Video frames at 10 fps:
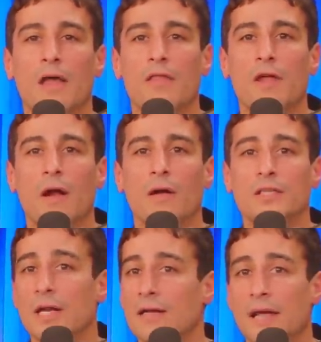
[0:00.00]
there
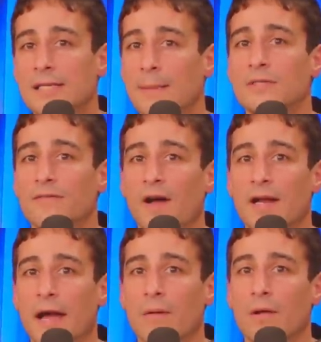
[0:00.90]
is an attempt to
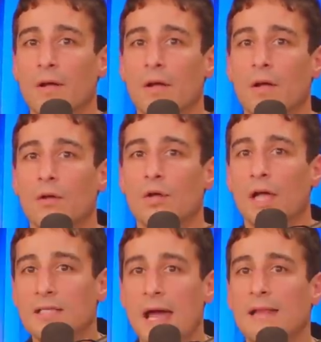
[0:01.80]
find out
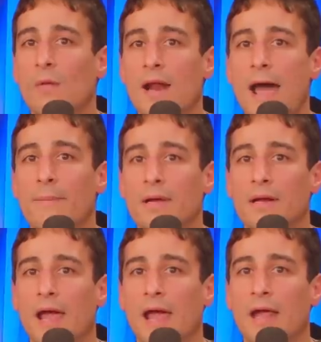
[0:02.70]
exactly what happened
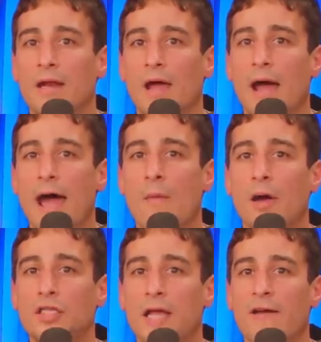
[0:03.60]
and how
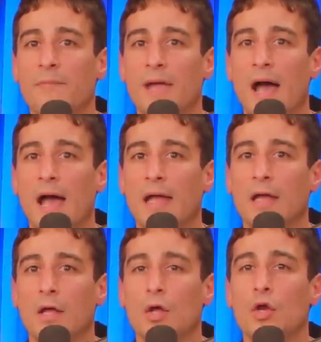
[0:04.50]
much the FBI
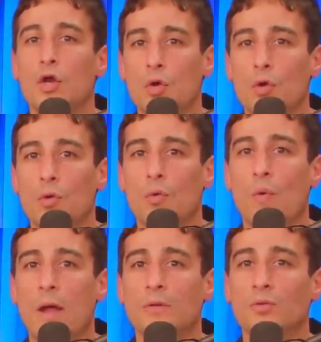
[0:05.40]
knew
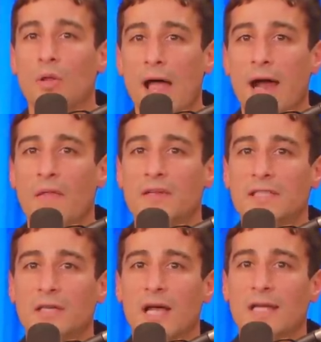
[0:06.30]
when it was relying on the
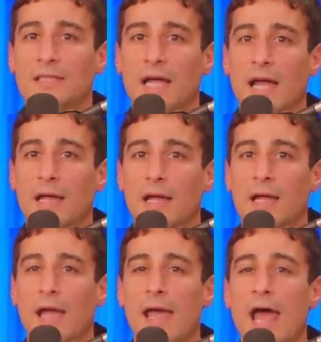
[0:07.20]
Steele dossier
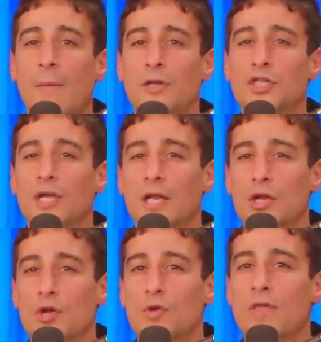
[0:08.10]
and how much it
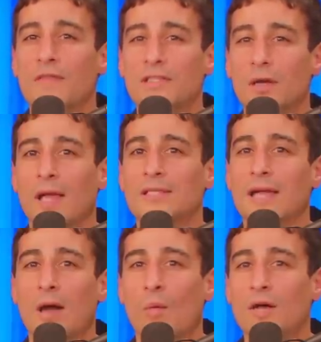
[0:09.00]
knew that the Steele
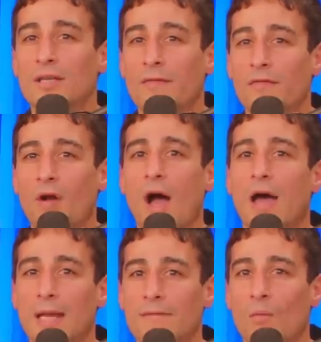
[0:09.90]
dossier was a
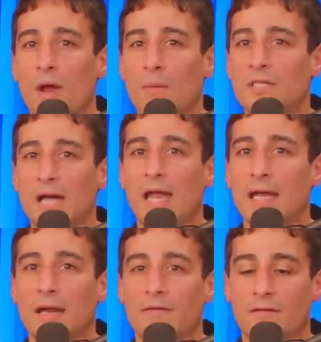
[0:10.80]
fraud, even when it was citing
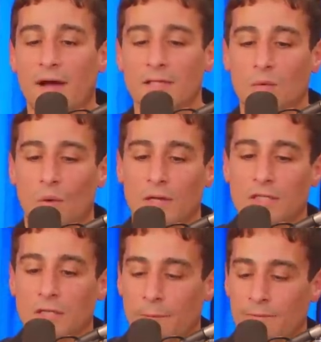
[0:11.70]
it for FISA
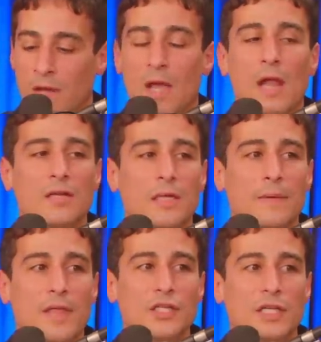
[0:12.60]
warrants. So here's
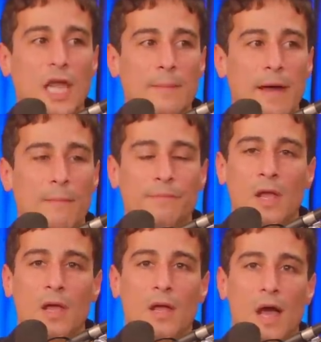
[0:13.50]
something that just came out.
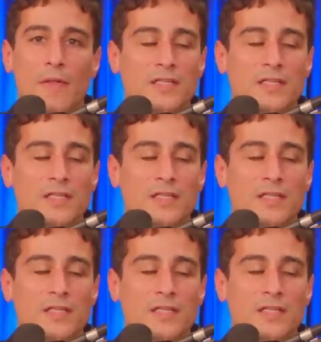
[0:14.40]
This